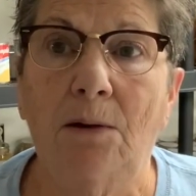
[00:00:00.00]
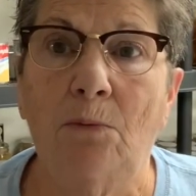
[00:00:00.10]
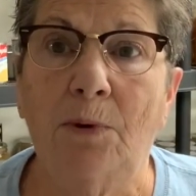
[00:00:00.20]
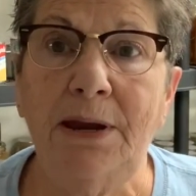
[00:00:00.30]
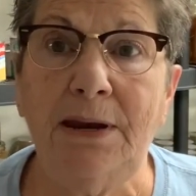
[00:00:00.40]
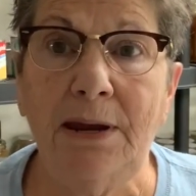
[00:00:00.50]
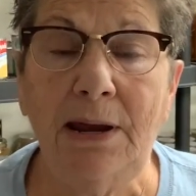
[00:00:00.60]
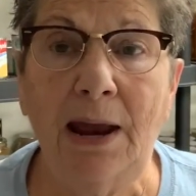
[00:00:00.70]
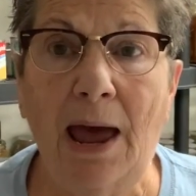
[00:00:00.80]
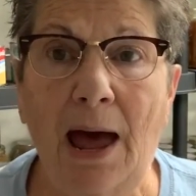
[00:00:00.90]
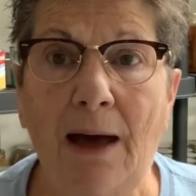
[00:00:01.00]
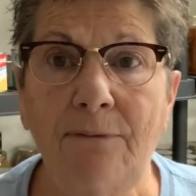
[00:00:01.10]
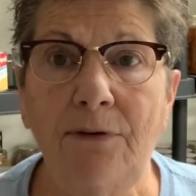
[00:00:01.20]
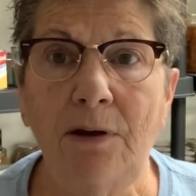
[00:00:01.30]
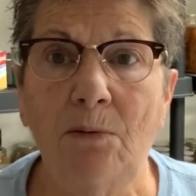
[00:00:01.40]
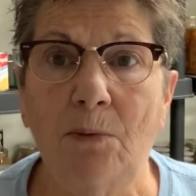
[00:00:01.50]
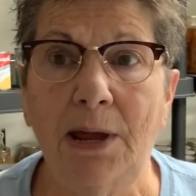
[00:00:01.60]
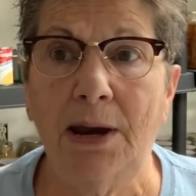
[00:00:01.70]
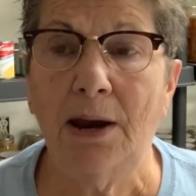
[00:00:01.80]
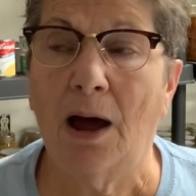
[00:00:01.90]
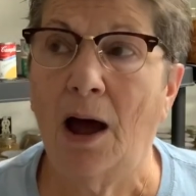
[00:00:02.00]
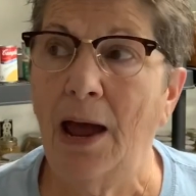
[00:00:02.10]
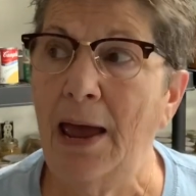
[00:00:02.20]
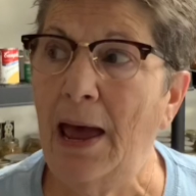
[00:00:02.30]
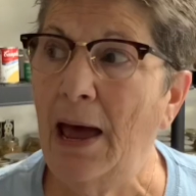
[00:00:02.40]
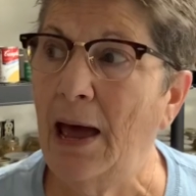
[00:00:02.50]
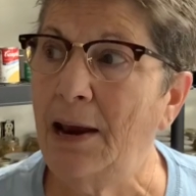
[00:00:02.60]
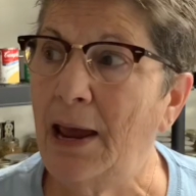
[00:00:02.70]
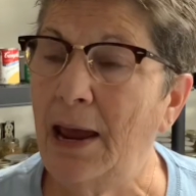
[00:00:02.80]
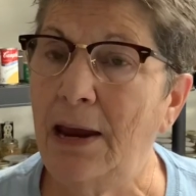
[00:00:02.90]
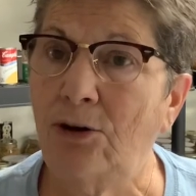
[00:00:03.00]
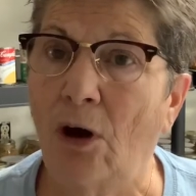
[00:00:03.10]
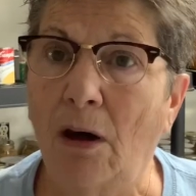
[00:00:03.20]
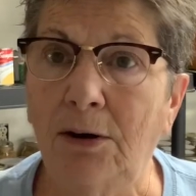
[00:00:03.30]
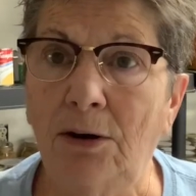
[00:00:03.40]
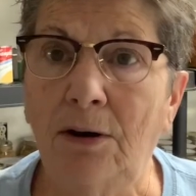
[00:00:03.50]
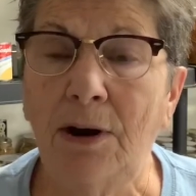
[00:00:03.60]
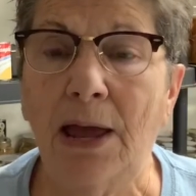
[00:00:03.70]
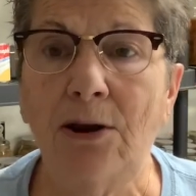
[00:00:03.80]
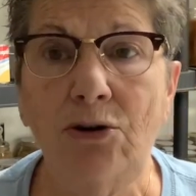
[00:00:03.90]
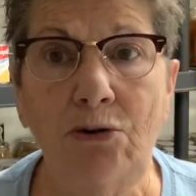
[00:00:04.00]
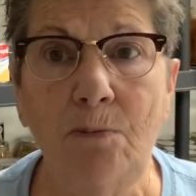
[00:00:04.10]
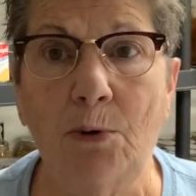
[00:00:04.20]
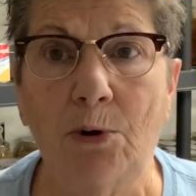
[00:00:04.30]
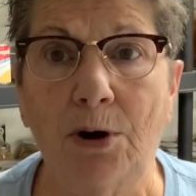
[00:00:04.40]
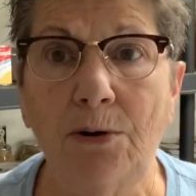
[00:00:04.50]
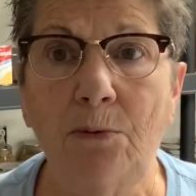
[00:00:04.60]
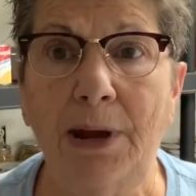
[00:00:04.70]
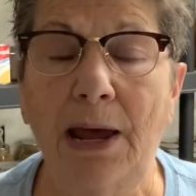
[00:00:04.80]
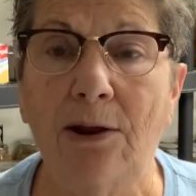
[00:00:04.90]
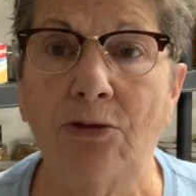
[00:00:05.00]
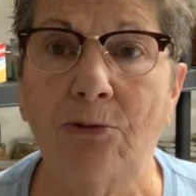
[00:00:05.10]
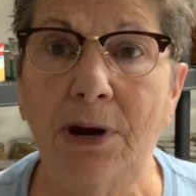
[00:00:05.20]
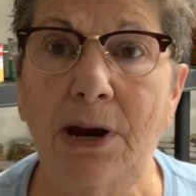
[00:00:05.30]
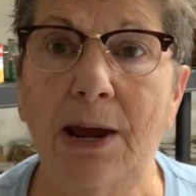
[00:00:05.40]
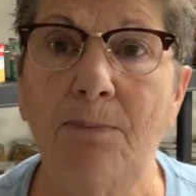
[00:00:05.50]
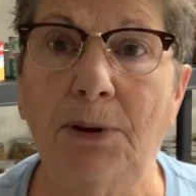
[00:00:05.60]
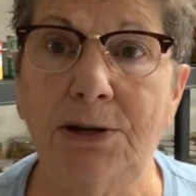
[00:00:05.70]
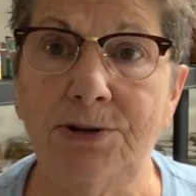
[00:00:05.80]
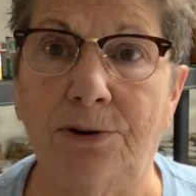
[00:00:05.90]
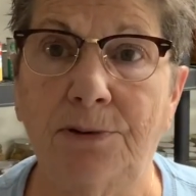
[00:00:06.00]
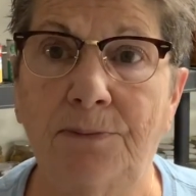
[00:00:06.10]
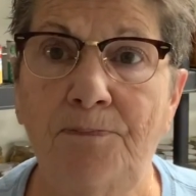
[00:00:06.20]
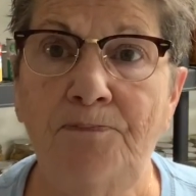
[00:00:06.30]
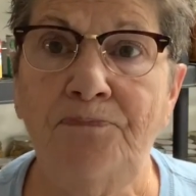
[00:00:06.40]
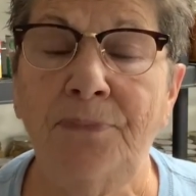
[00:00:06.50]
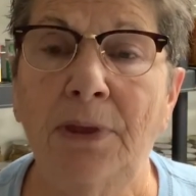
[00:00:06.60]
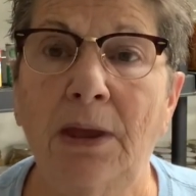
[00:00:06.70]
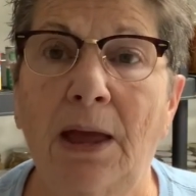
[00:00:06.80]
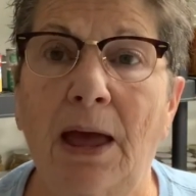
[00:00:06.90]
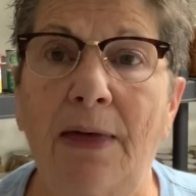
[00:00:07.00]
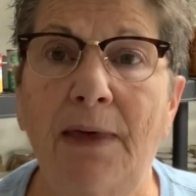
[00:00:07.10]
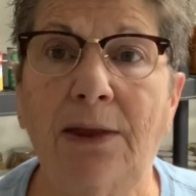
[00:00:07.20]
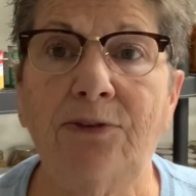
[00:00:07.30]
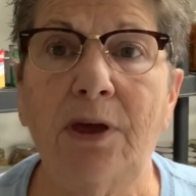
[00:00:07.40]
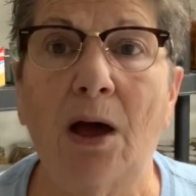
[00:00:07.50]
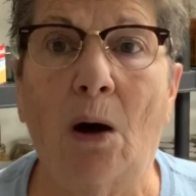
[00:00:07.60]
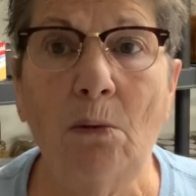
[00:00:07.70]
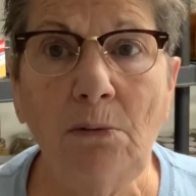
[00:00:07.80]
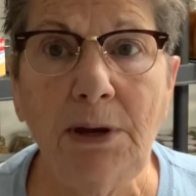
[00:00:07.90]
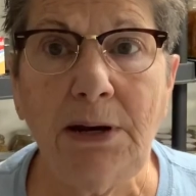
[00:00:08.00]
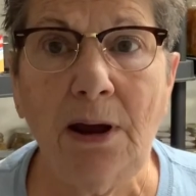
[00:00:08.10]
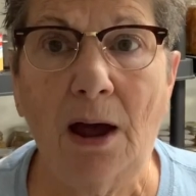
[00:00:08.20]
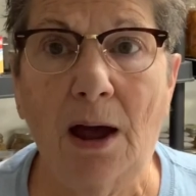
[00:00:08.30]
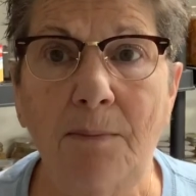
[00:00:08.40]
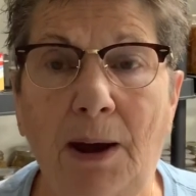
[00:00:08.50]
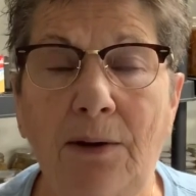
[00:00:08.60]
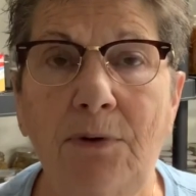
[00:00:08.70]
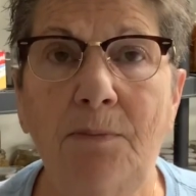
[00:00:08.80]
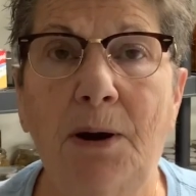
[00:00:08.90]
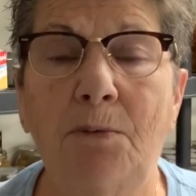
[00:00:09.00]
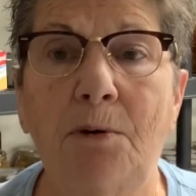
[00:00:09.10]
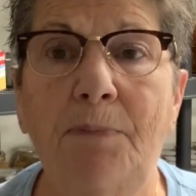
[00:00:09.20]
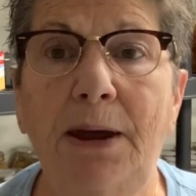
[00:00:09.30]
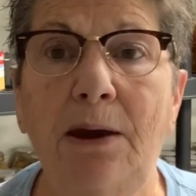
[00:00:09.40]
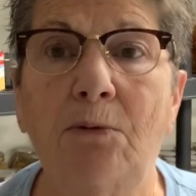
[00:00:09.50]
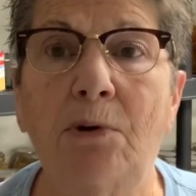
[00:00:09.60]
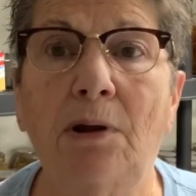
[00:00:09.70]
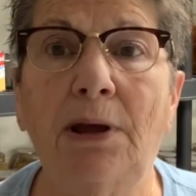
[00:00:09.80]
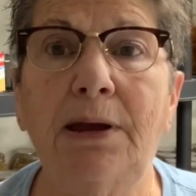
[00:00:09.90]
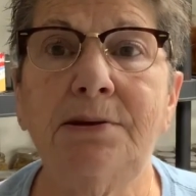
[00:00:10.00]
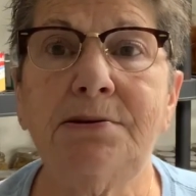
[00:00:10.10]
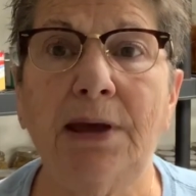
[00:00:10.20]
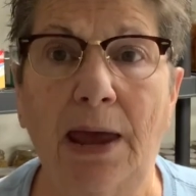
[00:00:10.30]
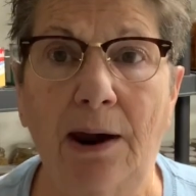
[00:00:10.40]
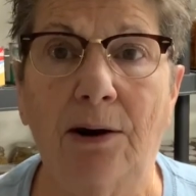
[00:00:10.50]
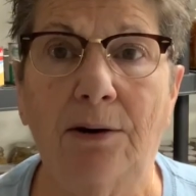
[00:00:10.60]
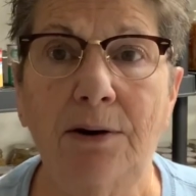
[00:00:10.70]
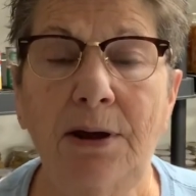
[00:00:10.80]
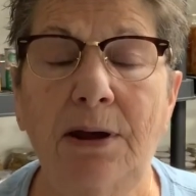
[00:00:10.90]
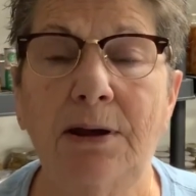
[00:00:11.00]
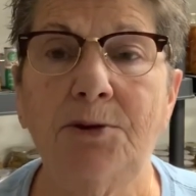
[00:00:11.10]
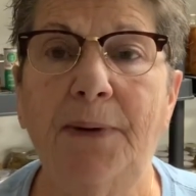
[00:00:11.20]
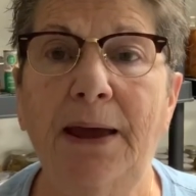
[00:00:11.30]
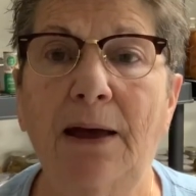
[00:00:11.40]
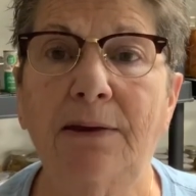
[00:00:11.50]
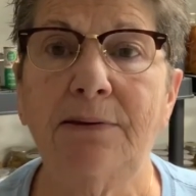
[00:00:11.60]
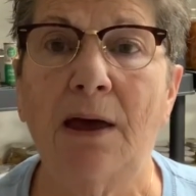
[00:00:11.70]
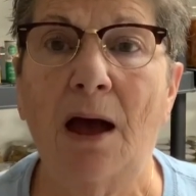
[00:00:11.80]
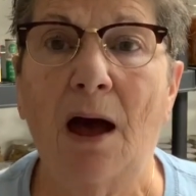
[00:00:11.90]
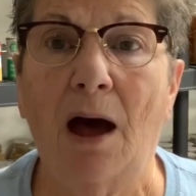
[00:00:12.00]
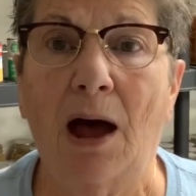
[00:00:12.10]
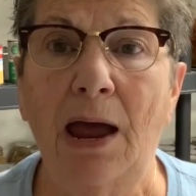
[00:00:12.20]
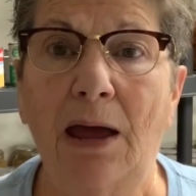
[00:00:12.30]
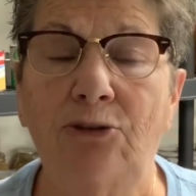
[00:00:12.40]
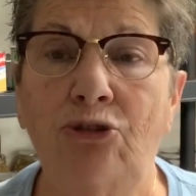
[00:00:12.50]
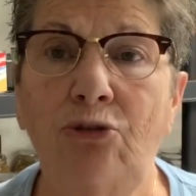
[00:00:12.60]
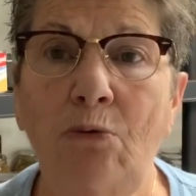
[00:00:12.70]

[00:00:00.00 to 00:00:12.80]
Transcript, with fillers: we did have, when I had a toddler and a newborn, we had a three-day blizzard. And that's the only time I remember being really scared is because I had two